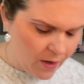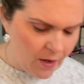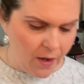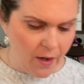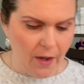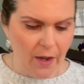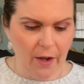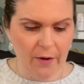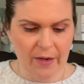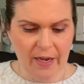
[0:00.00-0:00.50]

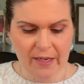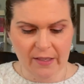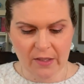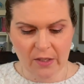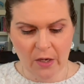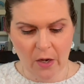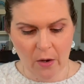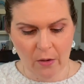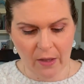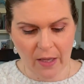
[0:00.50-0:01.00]
Okay,
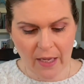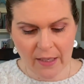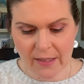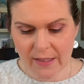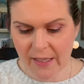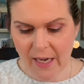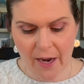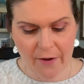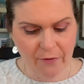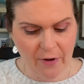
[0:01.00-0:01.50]
so let's
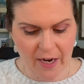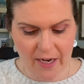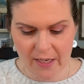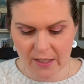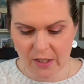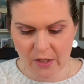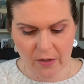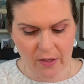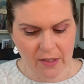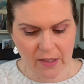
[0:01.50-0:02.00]
dive right
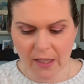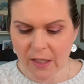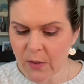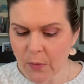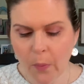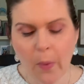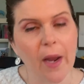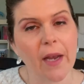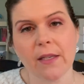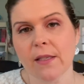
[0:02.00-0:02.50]
into this. Let's
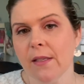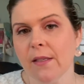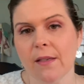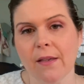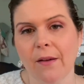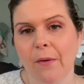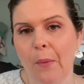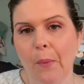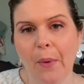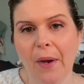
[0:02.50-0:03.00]
waste
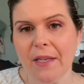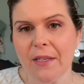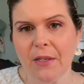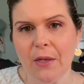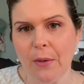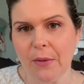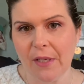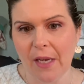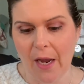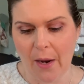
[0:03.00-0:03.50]

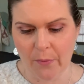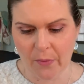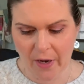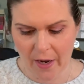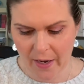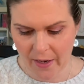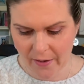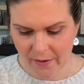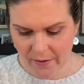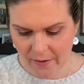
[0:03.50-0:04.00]
no time,
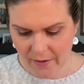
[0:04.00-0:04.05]
right?